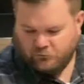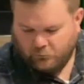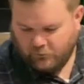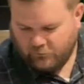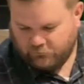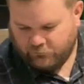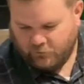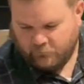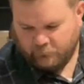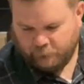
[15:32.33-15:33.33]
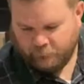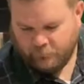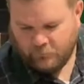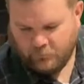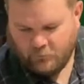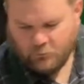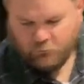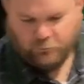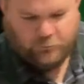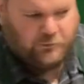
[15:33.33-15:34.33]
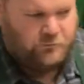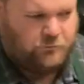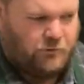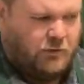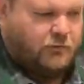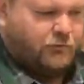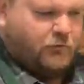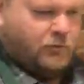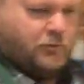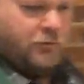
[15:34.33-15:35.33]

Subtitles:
we got some sweet potato fries here